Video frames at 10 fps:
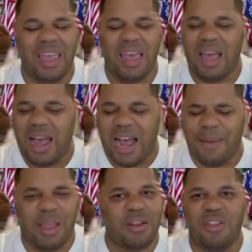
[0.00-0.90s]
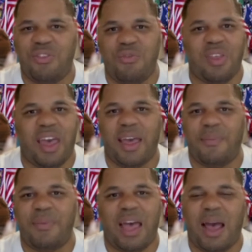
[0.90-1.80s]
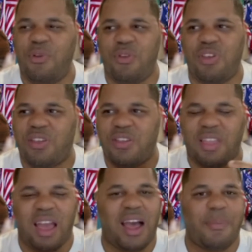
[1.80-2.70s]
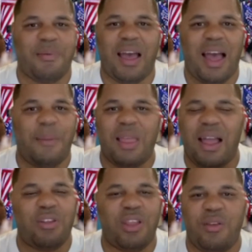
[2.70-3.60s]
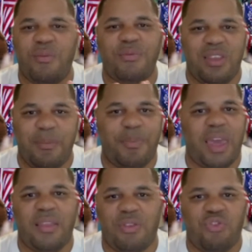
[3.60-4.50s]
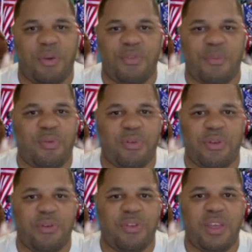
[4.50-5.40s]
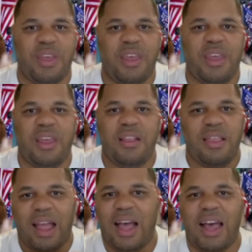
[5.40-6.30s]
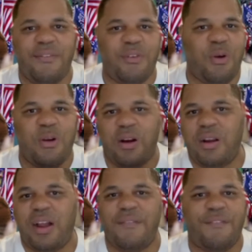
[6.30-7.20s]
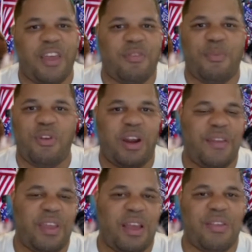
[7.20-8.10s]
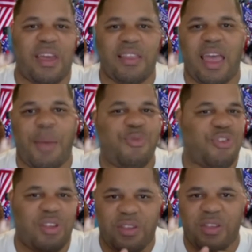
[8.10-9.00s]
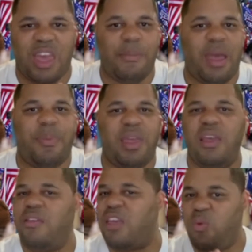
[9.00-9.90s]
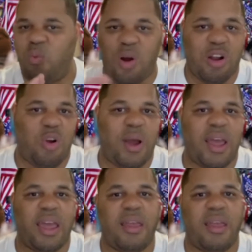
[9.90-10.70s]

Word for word: I'm not going to do that. I'm going to just stop. I'm not going to debate Trump supporters live or on Facebook or anything else like that. I'm just going to say my piece and walk away.